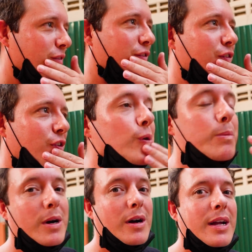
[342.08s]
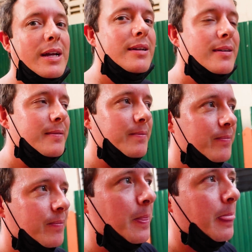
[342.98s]
the fruit market,
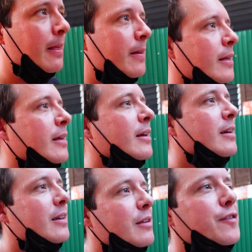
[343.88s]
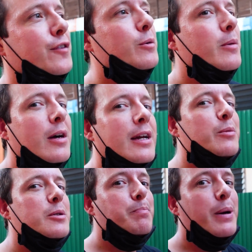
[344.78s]
and the fruit
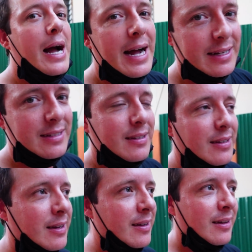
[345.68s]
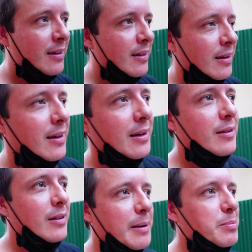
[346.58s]
market was packed.
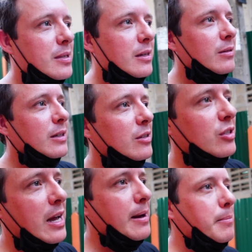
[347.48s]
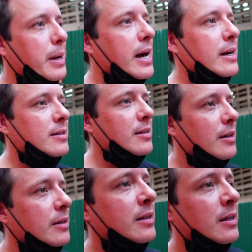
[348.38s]
Absolutely jam-packed,
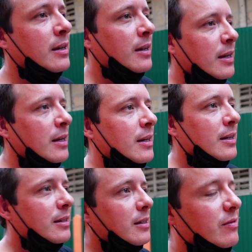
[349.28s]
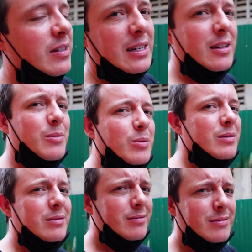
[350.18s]
so don't really know
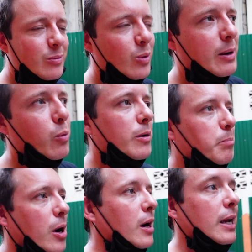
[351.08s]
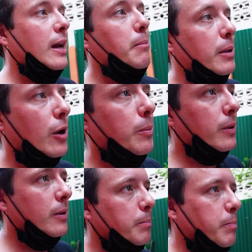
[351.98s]
why one market can be
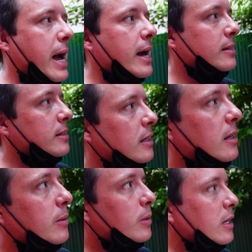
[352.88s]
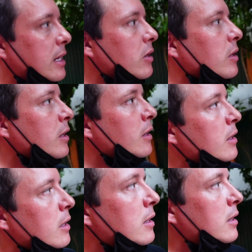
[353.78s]
open and packed and another one cannot.
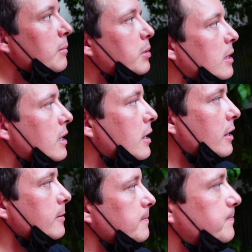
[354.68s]
But there you go.